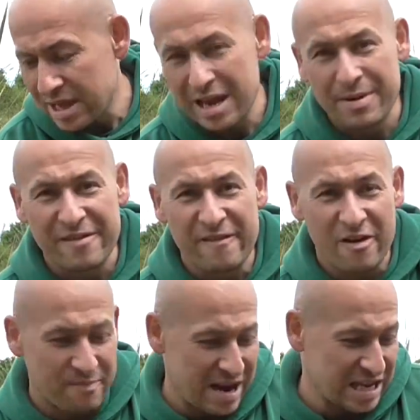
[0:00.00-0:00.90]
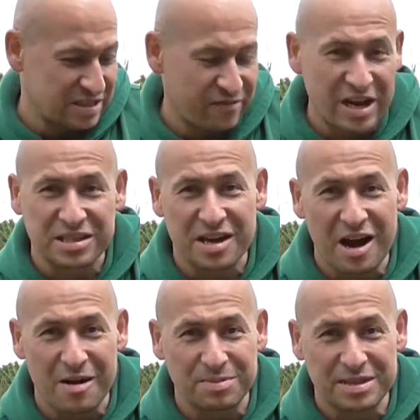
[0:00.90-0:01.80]
in about 5 minutes, first
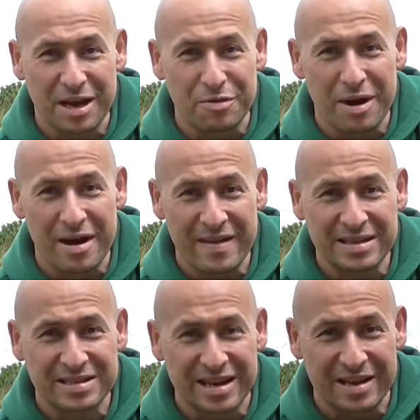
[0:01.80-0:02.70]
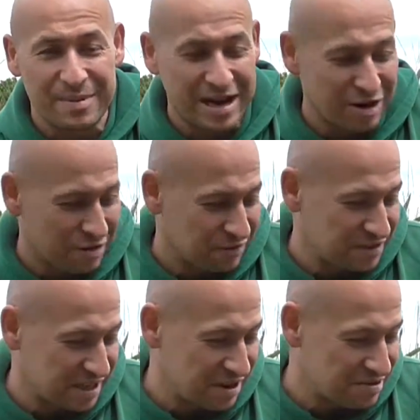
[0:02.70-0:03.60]
carp. So that's certainly paid off.
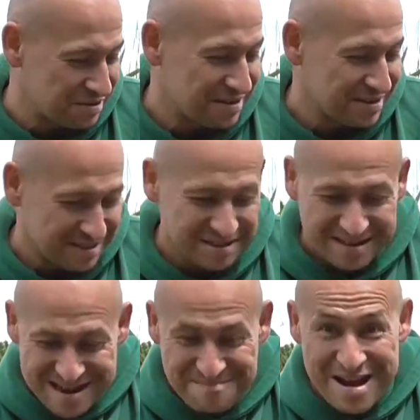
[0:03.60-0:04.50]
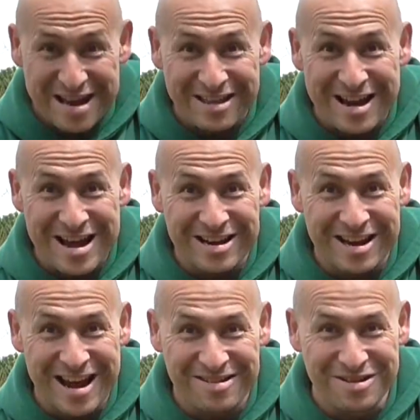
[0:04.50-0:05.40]
So back of the landing
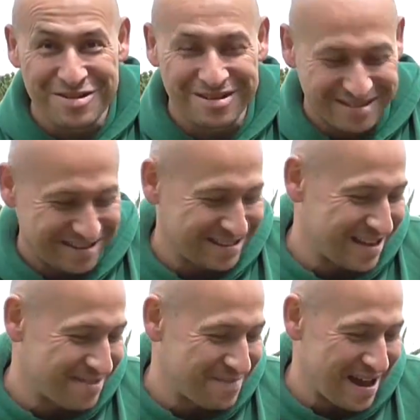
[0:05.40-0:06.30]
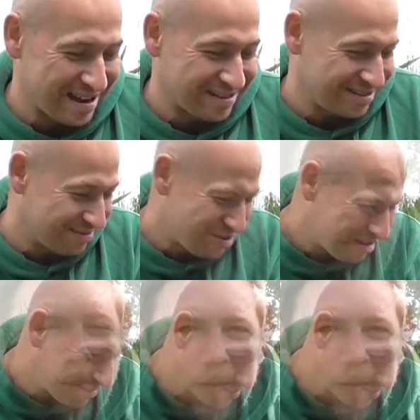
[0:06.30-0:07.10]
net. Let's get him back. What?